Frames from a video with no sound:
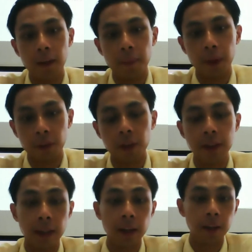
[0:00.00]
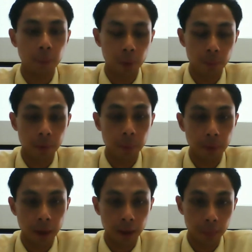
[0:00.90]
But of course, there are proper
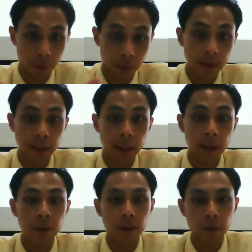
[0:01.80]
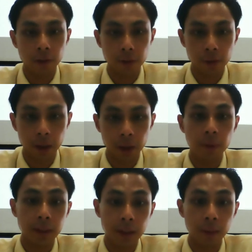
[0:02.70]
products there to help
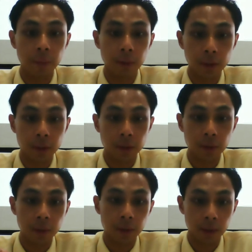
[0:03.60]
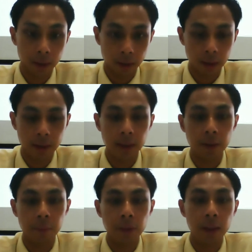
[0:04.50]
the scalp should the
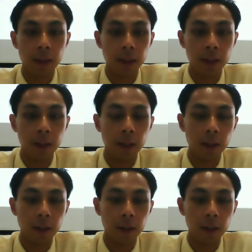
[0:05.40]
scalp need any